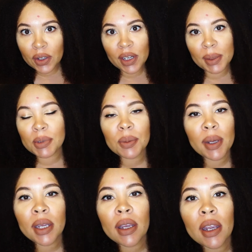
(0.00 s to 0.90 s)
cream to
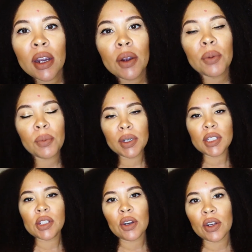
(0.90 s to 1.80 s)
my hair when
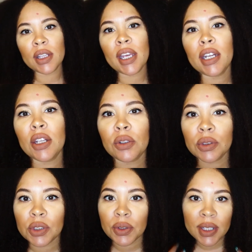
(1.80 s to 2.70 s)
it's curly, and
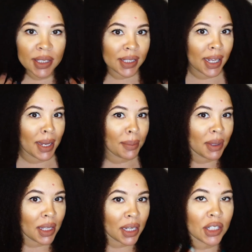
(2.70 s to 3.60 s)
it'll do this same
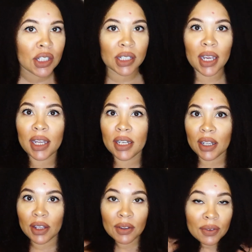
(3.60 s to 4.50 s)
thing, just kind
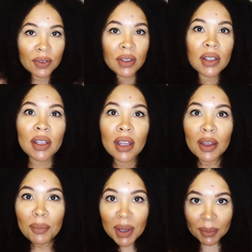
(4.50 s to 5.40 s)
of
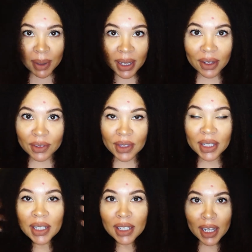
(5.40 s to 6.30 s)
make my hair
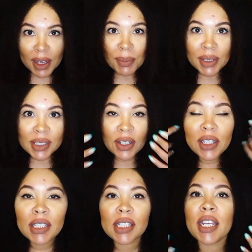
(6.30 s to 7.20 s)
thicken up. It's
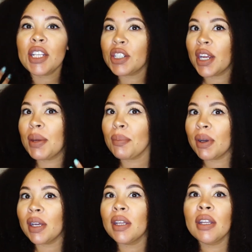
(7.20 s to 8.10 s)
starting to take shape,
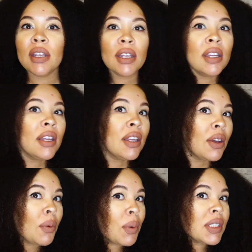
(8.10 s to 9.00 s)
but
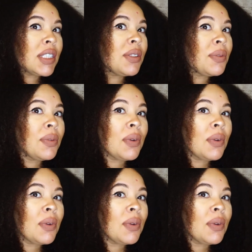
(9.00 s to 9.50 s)
once it